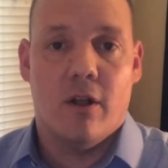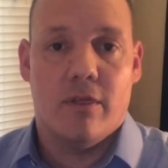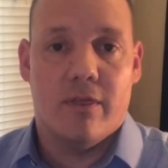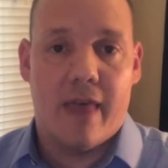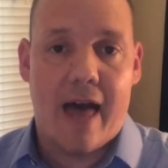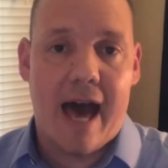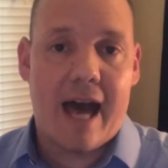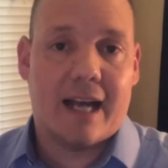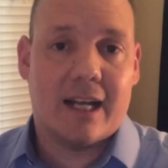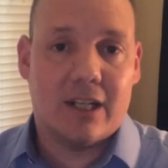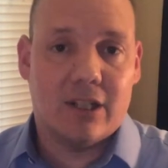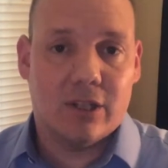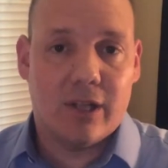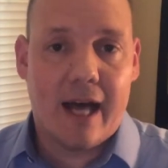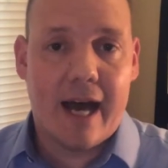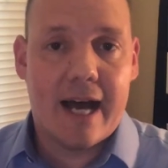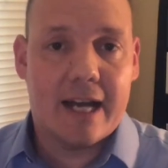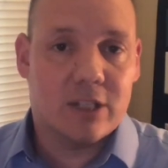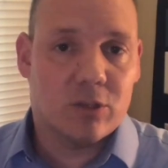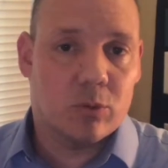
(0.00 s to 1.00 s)
That
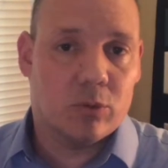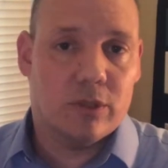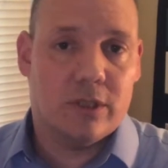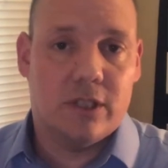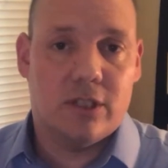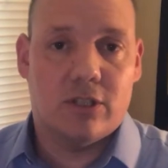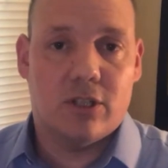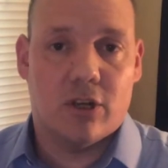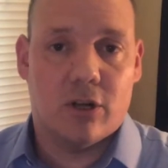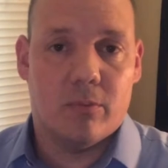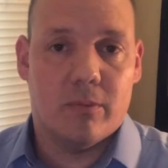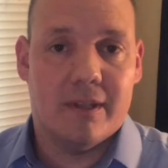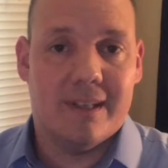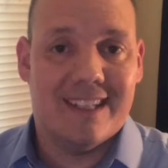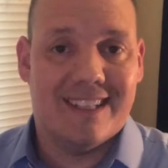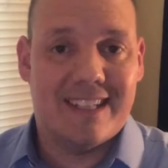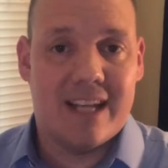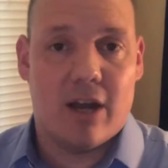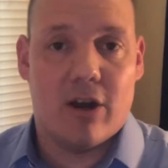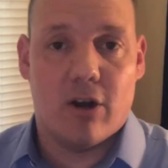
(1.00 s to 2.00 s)
class will determine
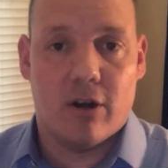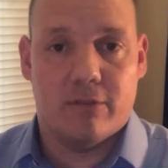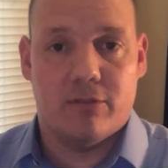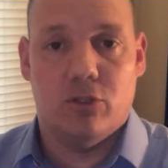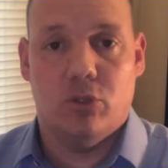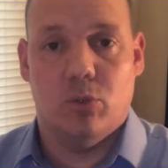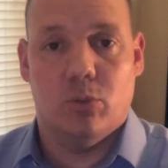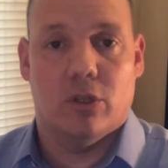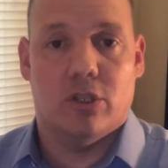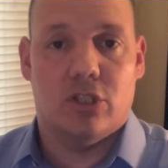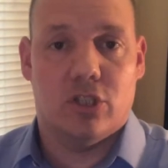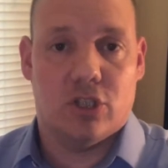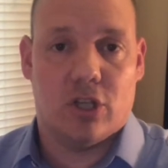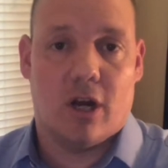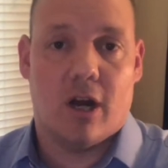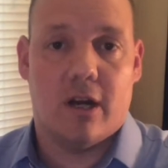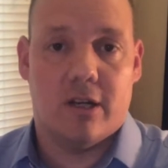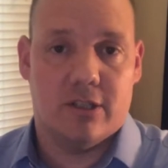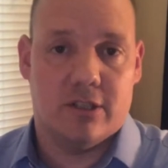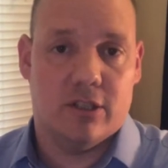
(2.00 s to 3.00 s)
the tariffs you are
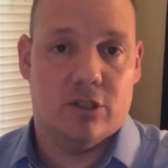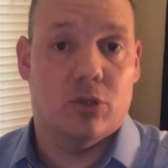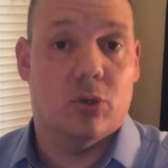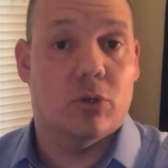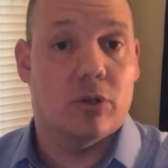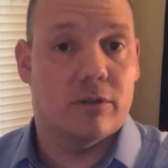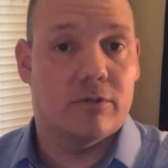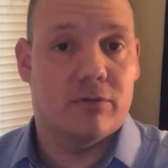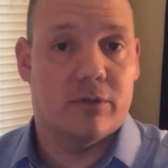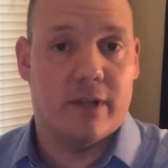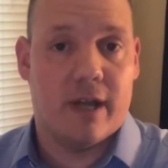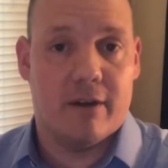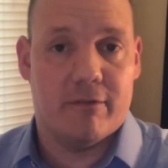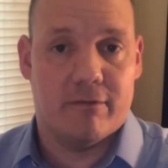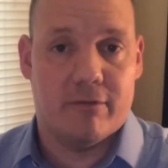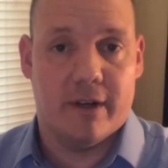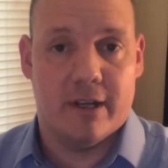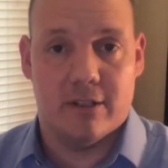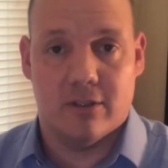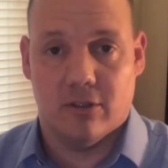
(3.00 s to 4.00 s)
charged in order for that
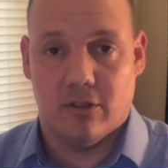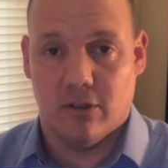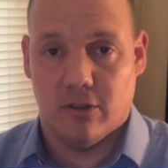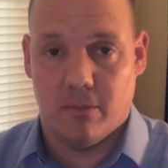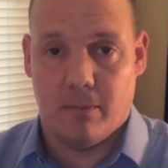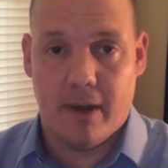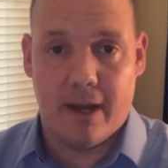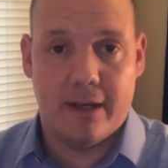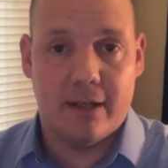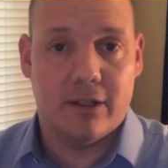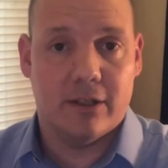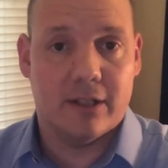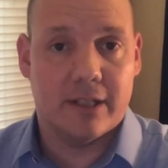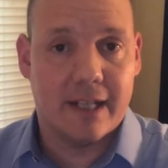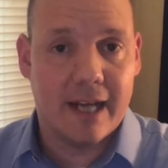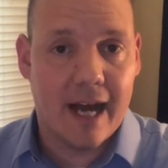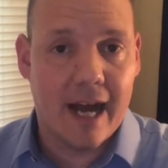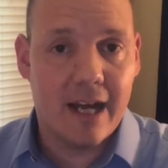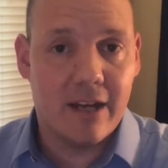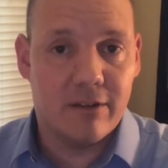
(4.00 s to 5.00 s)
freight. So depending on the
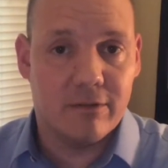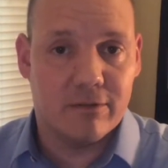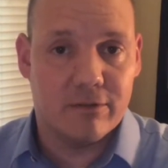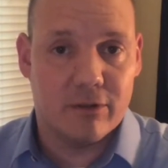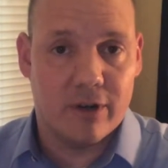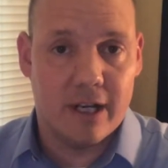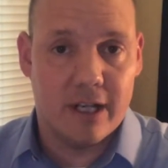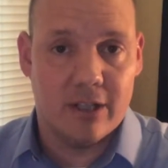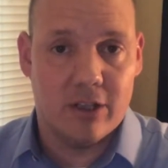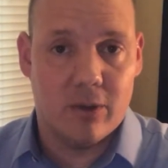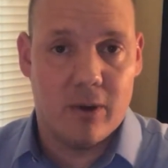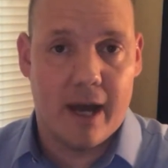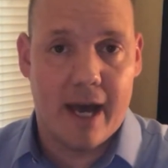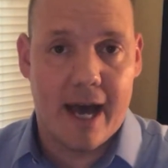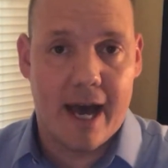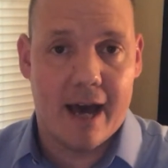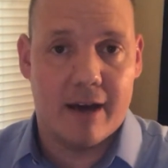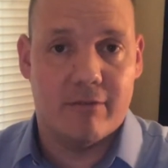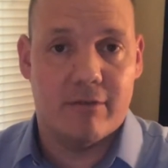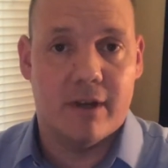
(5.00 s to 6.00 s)
kind of freight you
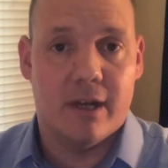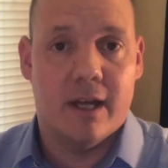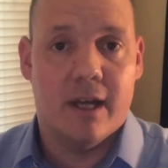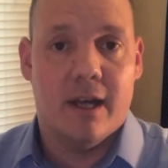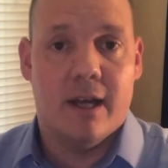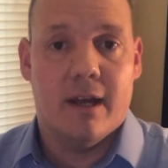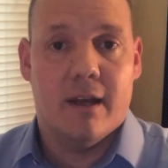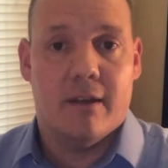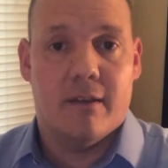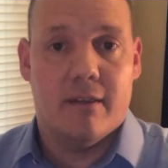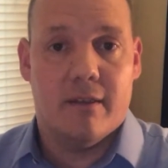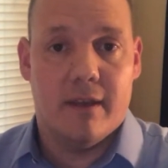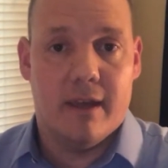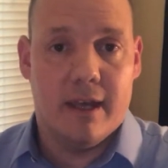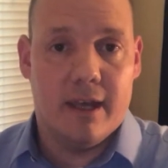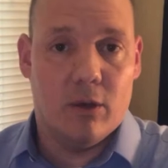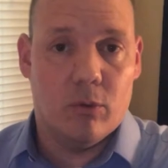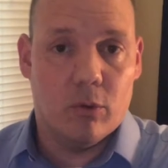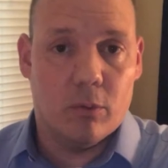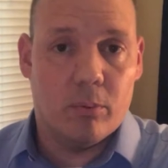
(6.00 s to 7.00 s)
have,
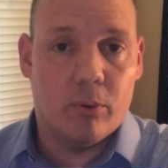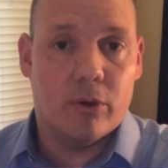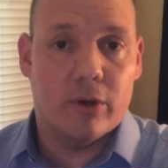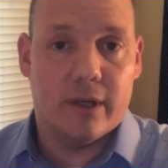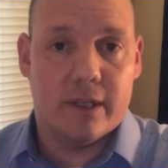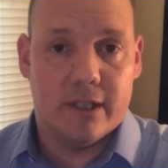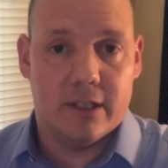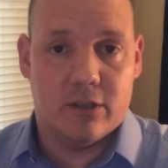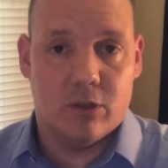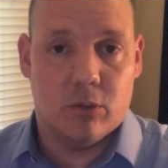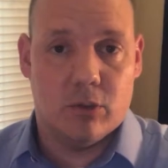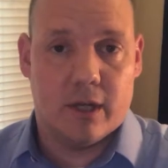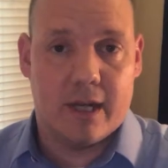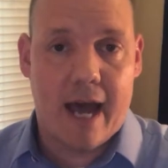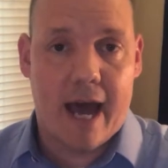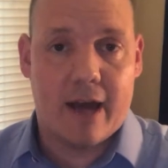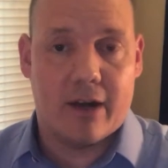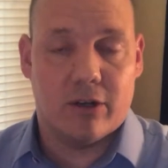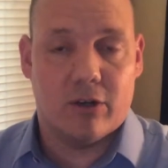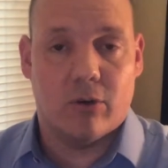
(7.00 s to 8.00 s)
it will put it into a
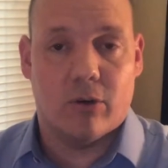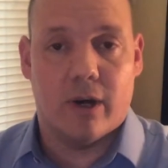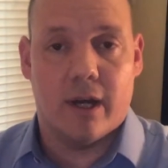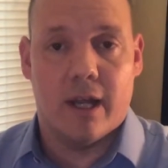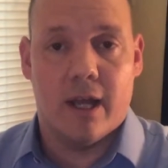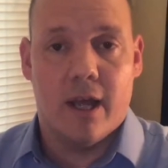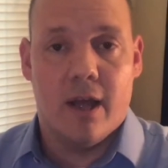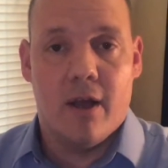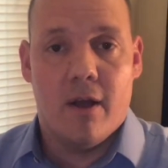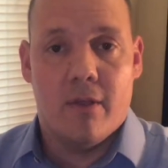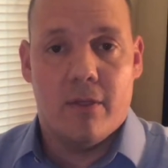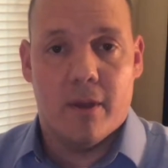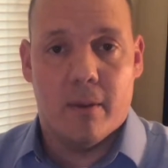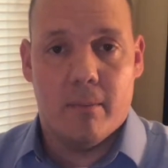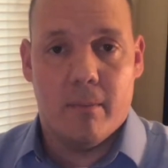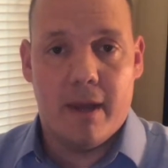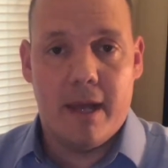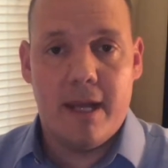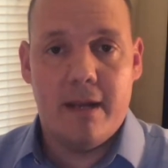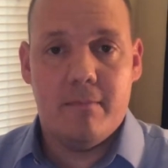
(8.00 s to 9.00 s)
category. The
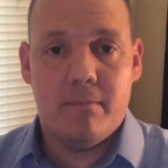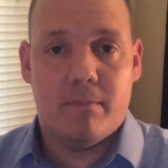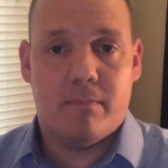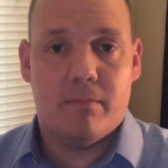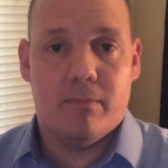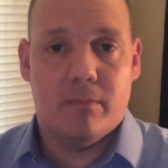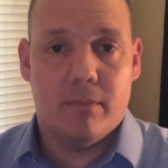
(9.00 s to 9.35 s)
main